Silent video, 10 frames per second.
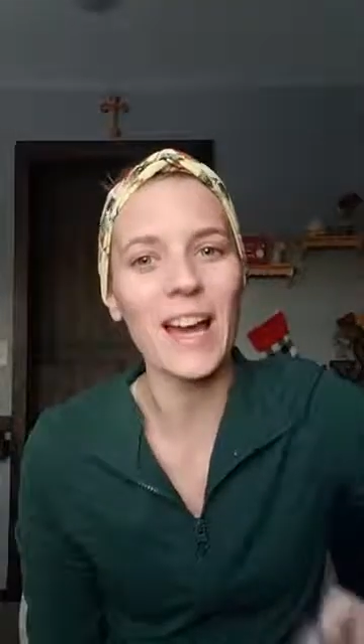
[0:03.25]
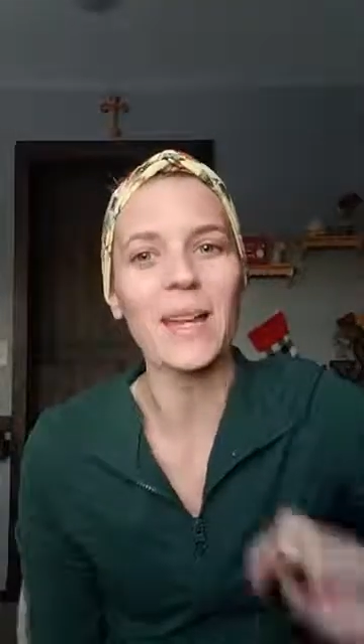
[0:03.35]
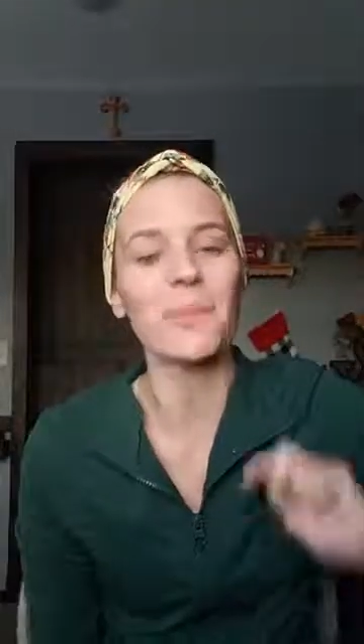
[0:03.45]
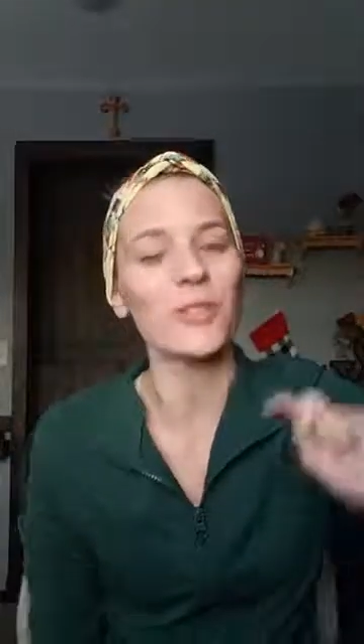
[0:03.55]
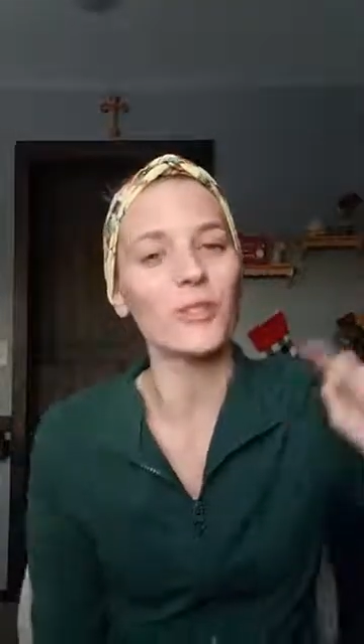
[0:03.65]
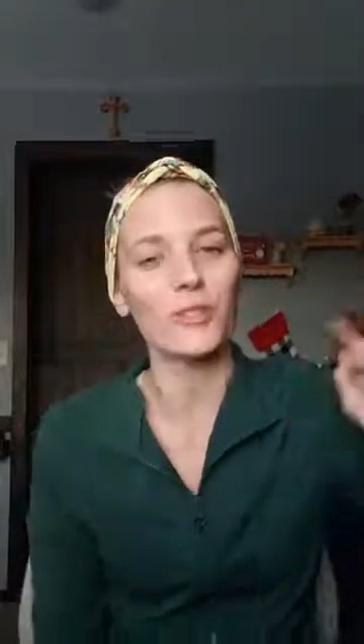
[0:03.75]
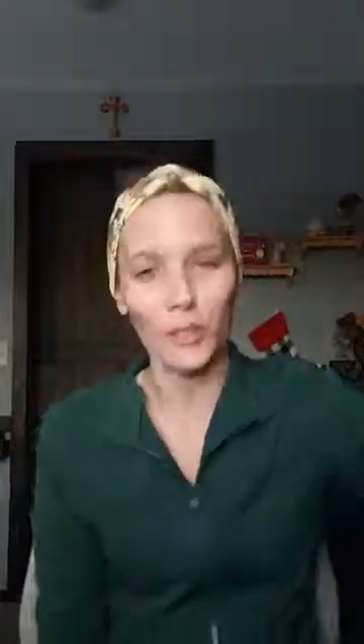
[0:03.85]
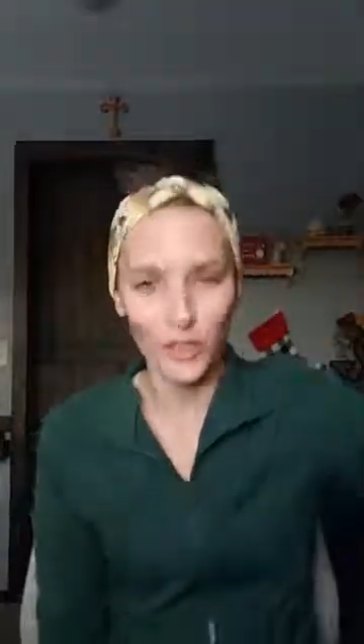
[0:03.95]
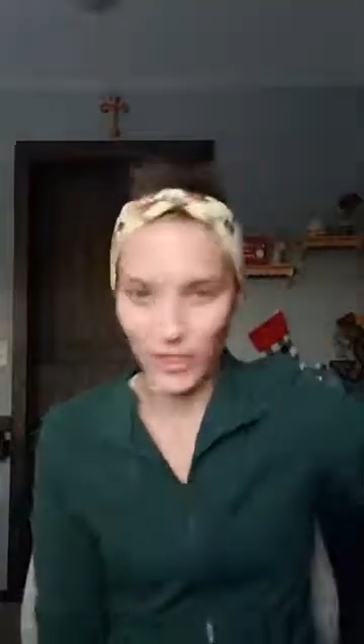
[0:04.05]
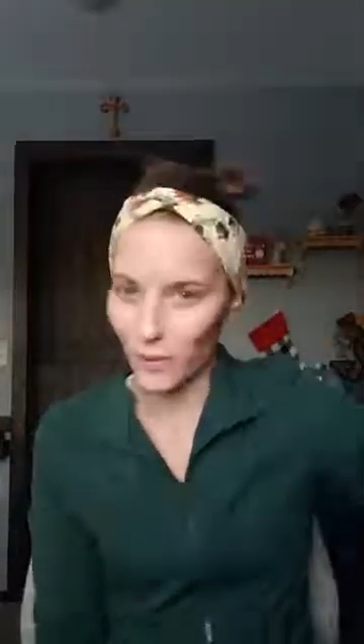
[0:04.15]
I am the
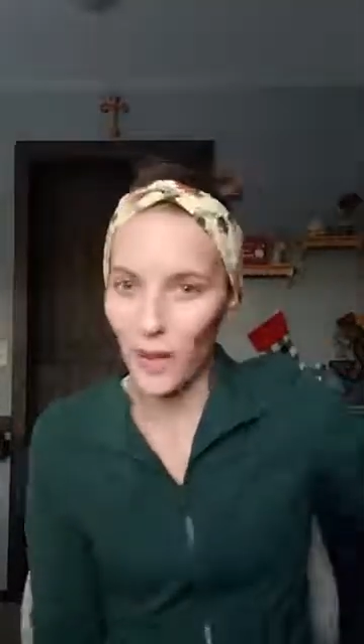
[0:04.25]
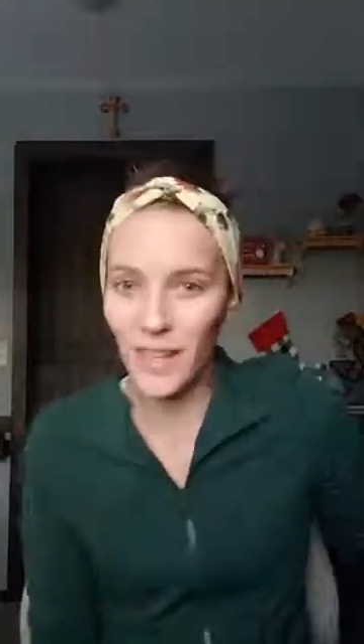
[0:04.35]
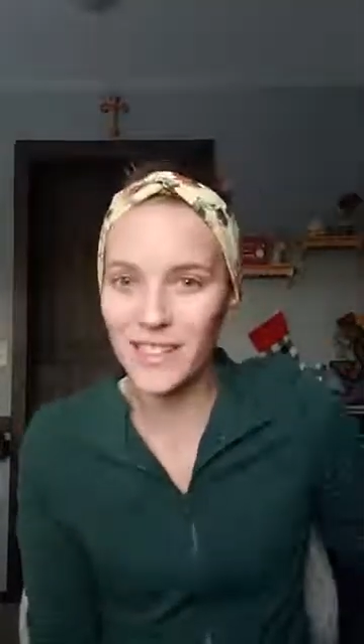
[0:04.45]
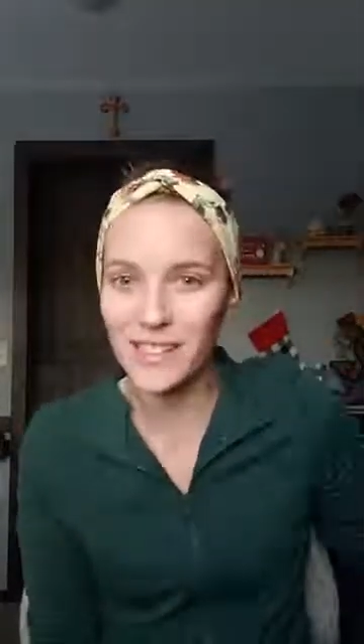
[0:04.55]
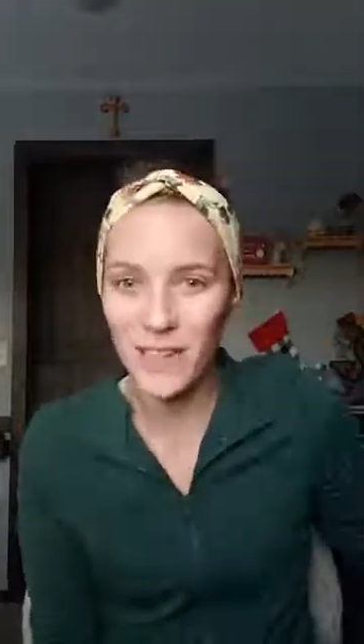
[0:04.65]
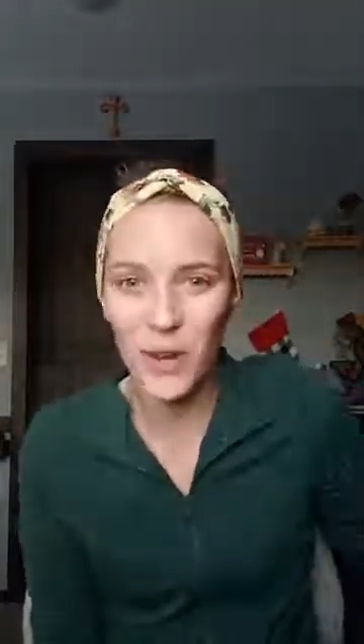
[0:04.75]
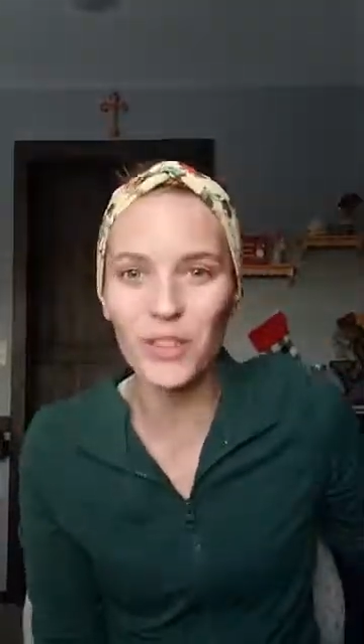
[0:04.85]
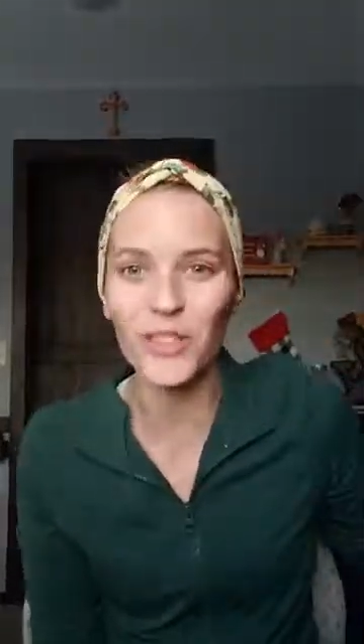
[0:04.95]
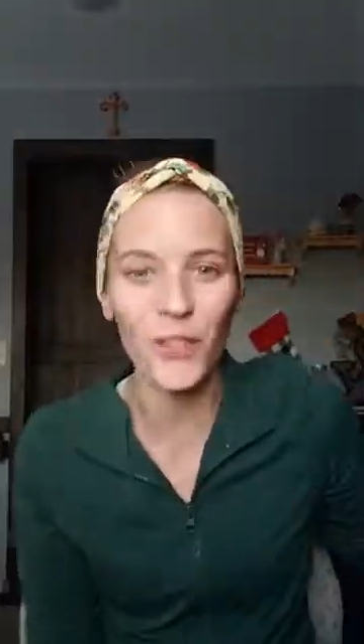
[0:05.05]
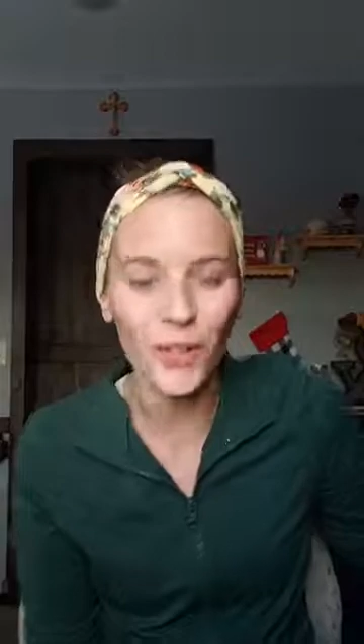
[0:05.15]
nutrition wellness
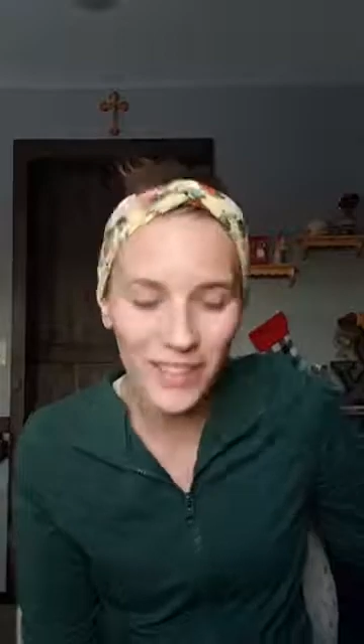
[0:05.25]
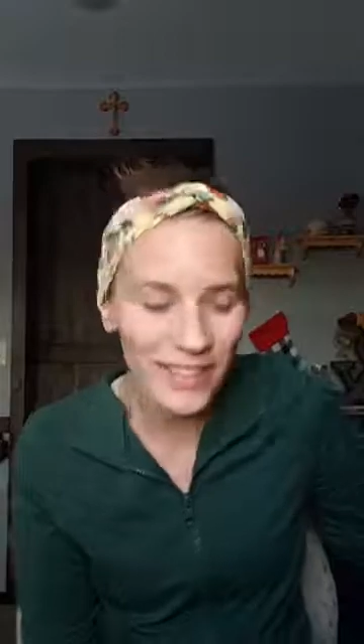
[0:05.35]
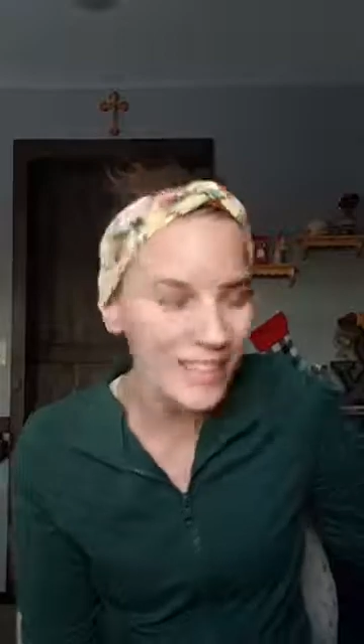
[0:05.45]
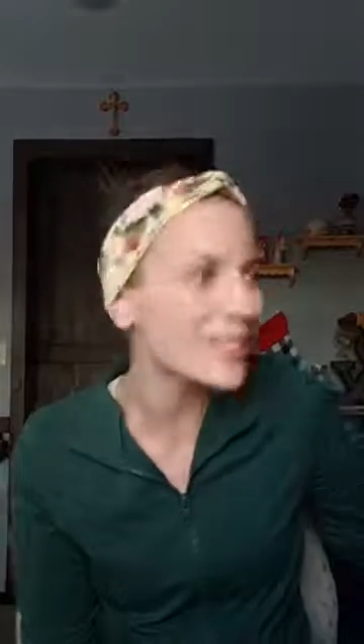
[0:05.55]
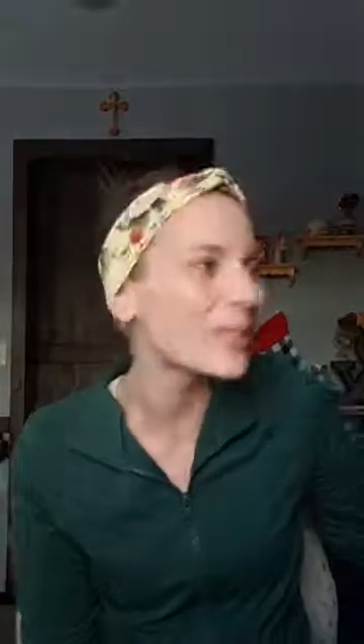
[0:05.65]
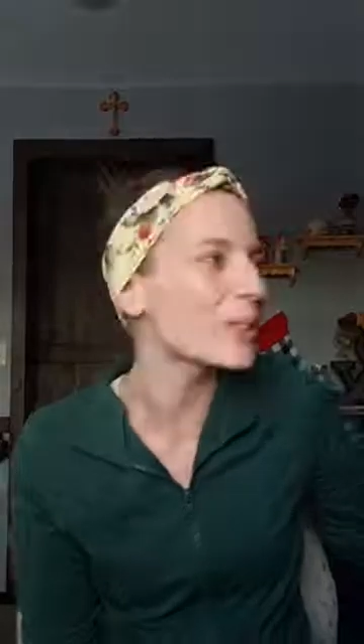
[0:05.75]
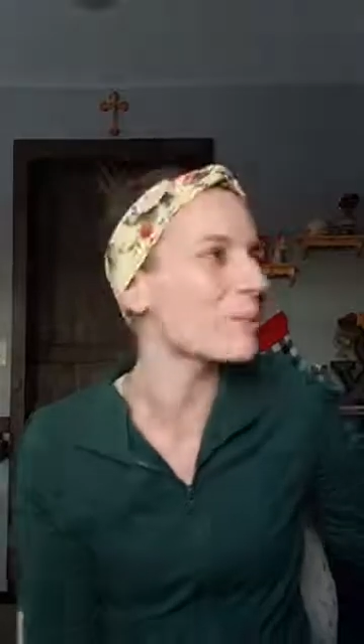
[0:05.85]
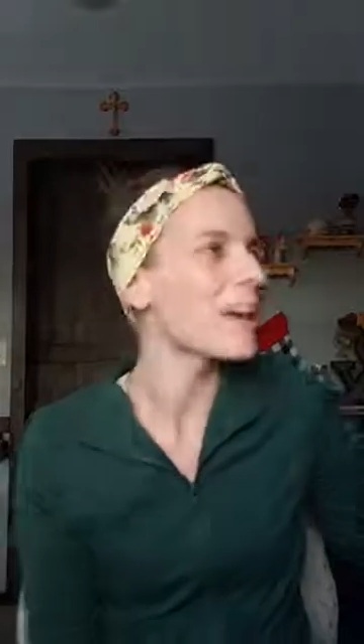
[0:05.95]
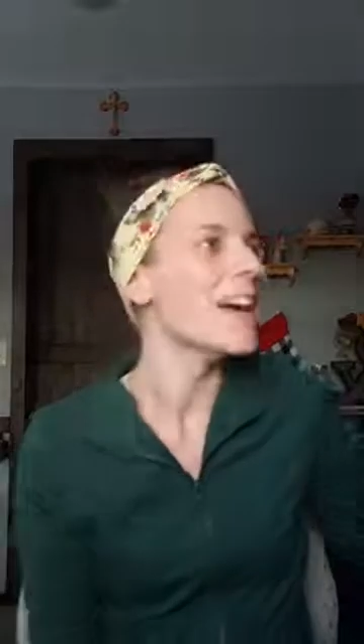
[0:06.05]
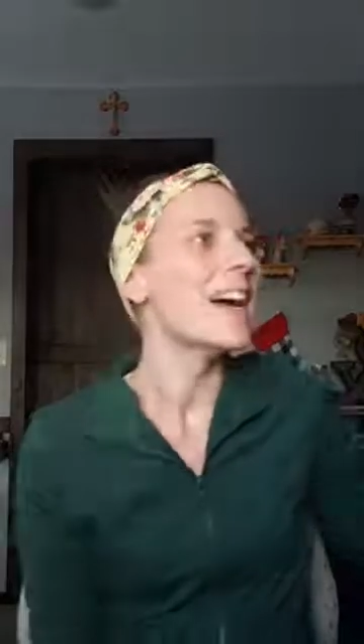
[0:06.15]
coach for this group.